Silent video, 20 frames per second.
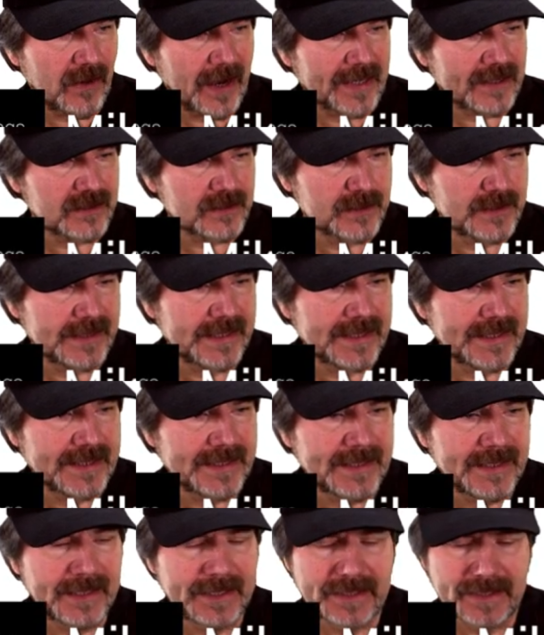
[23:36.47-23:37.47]
three D
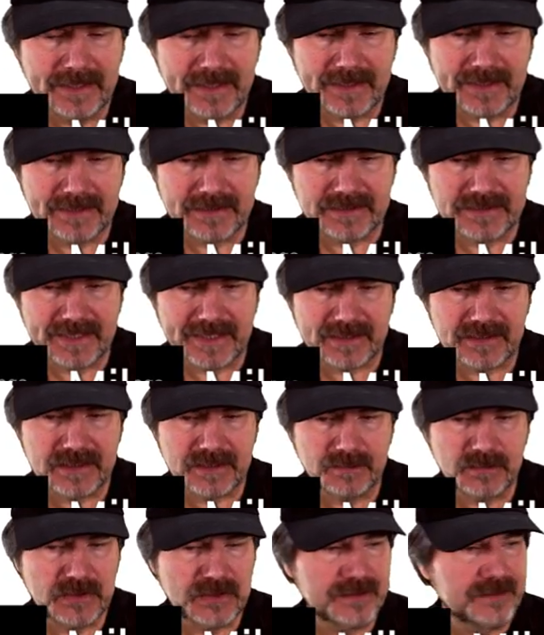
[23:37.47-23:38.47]
is actually
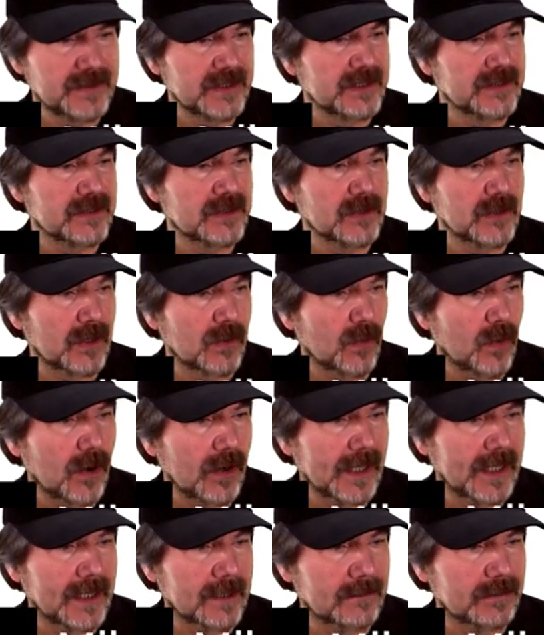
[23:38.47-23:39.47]
moved into a working
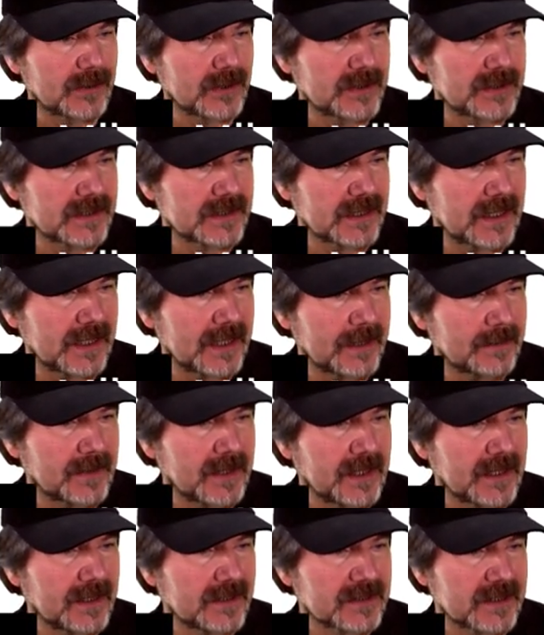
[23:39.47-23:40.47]
prototype.
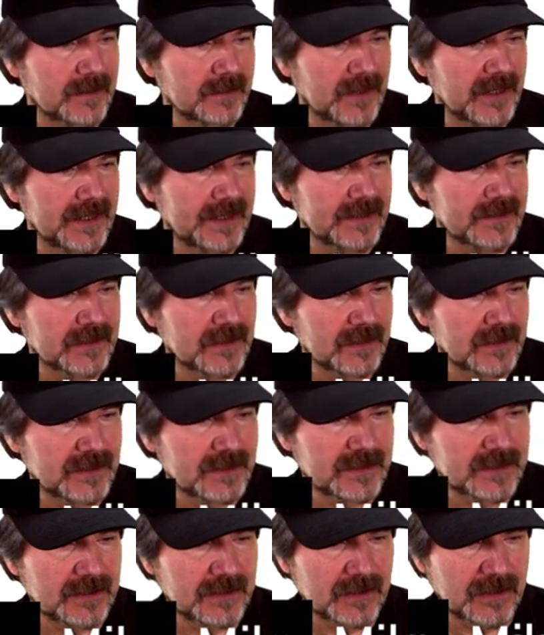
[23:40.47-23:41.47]
Some of these are
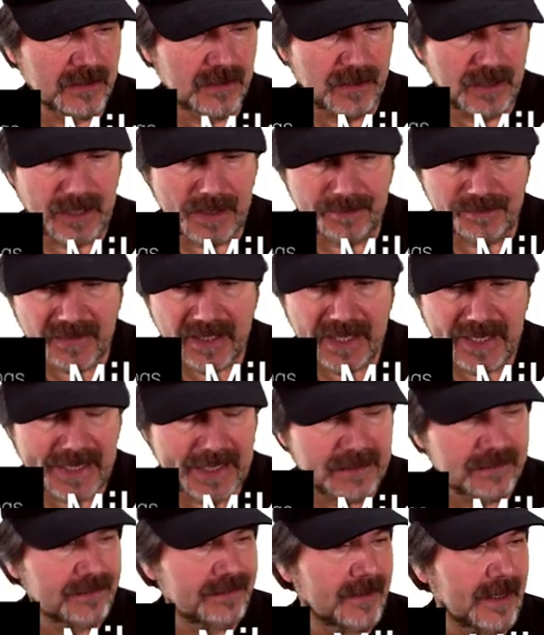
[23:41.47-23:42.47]
still um, C A D
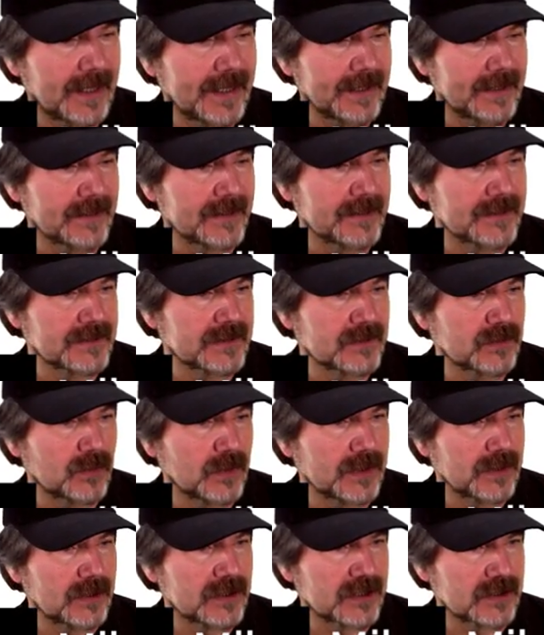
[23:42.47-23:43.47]
files with
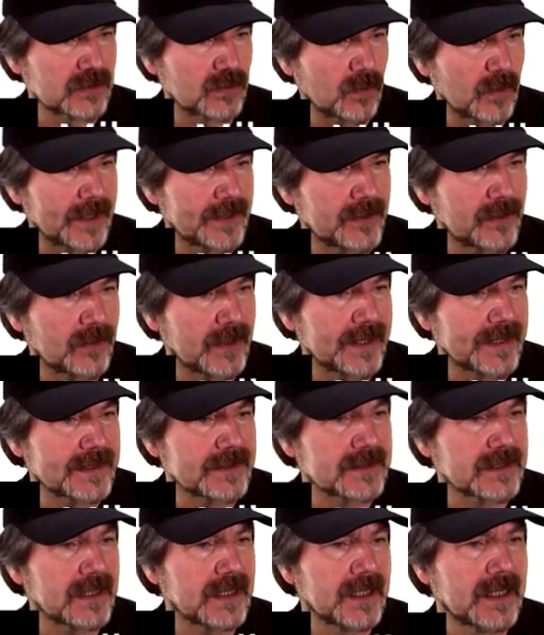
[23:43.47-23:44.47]
just renderings.
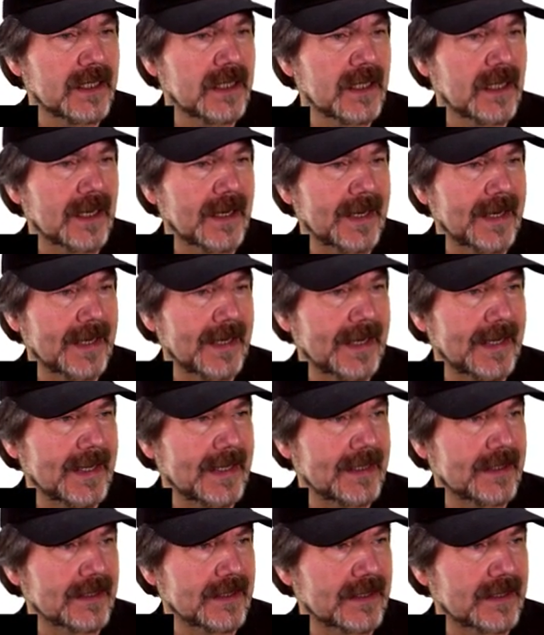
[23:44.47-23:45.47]

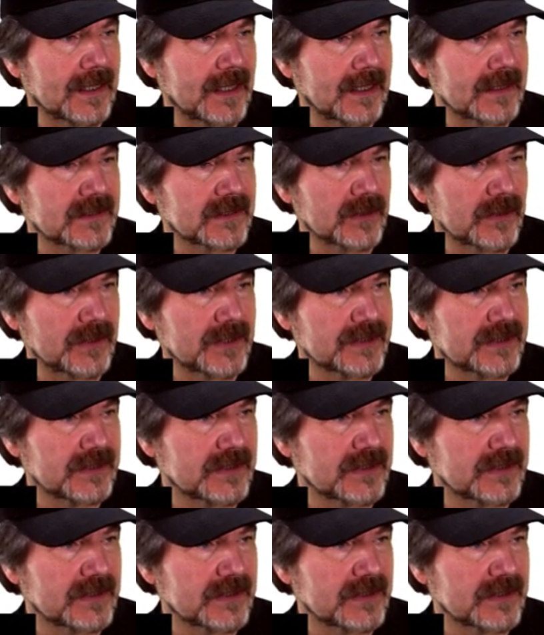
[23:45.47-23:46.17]
And uh, so this is the